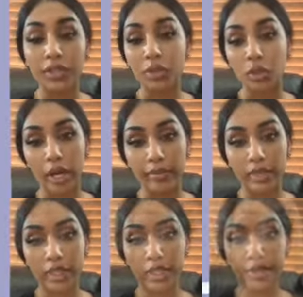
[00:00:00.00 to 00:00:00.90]

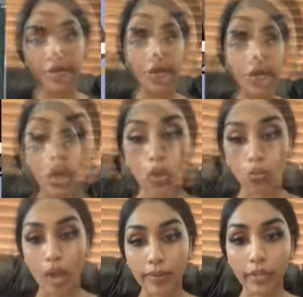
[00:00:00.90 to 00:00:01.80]
requirements.
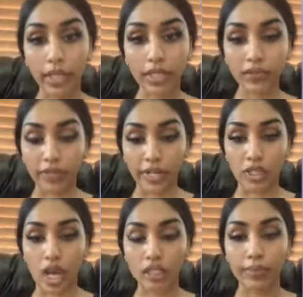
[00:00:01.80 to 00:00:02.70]
Robert H. Frank
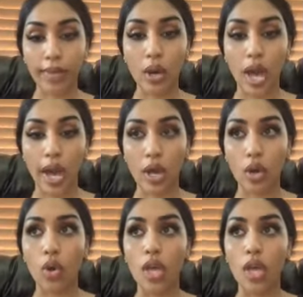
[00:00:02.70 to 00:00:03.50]
talks about how